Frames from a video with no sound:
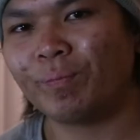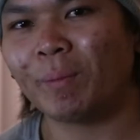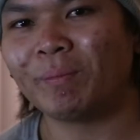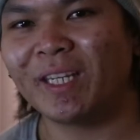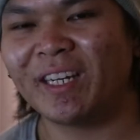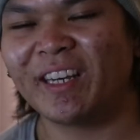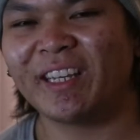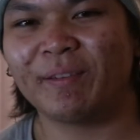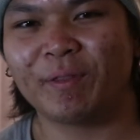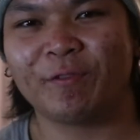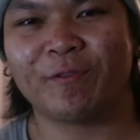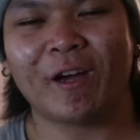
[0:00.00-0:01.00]
I'm thinking I'd
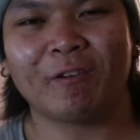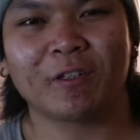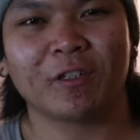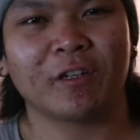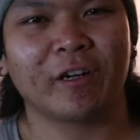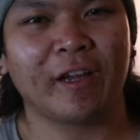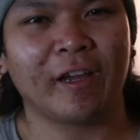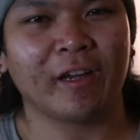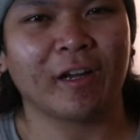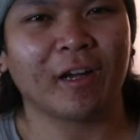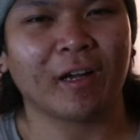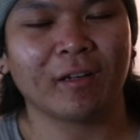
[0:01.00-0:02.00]
give the founder
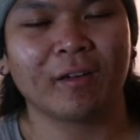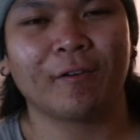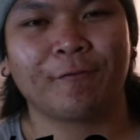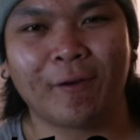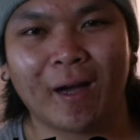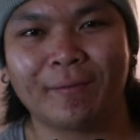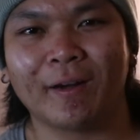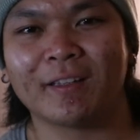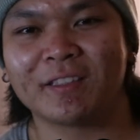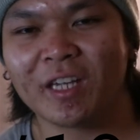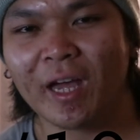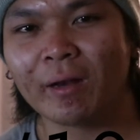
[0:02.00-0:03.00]
a 5 out
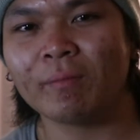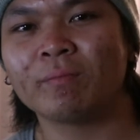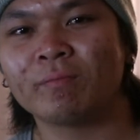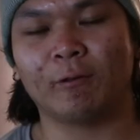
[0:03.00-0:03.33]
of 10.